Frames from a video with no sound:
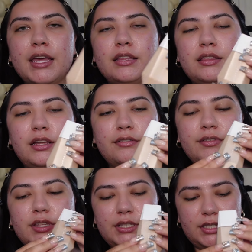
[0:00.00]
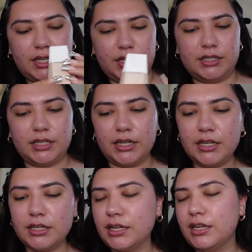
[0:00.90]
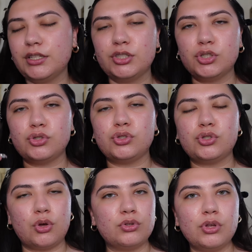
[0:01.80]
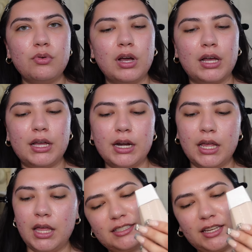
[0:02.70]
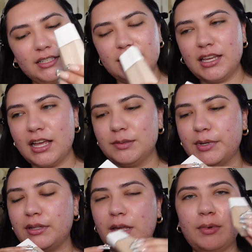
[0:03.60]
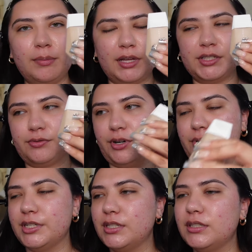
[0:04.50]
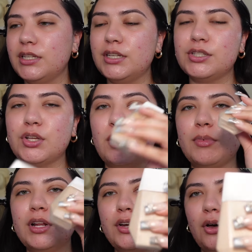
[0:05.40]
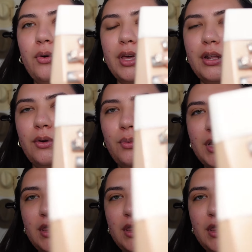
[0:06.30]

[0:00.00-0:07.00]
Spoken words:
love this skin tint. It is so good. Skin tint has been like my best friend recently, so I'm gonna go in with